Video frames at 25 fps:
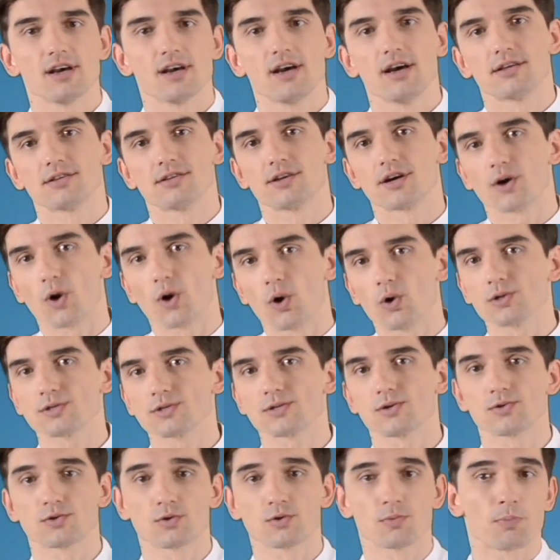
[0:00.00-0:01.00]
There are also
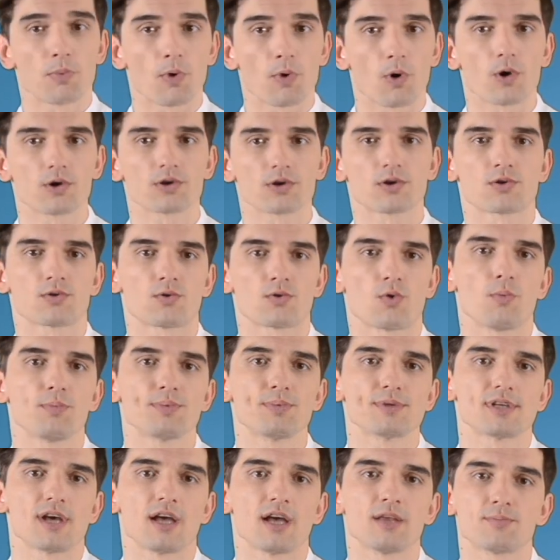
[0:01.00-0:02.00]
support groups
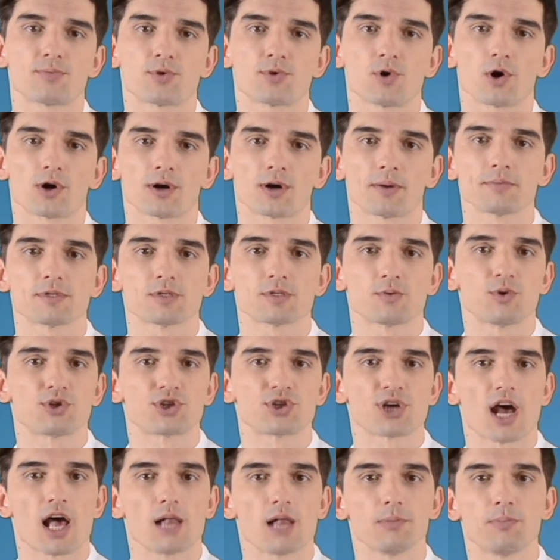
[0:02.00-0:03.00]
and programs which
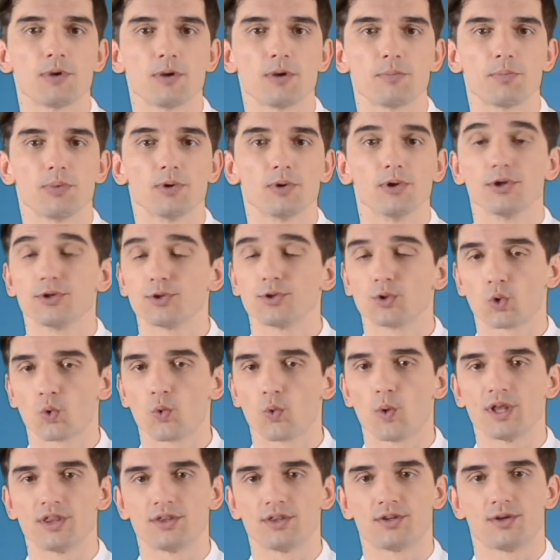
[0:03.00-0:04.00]
help people to quit.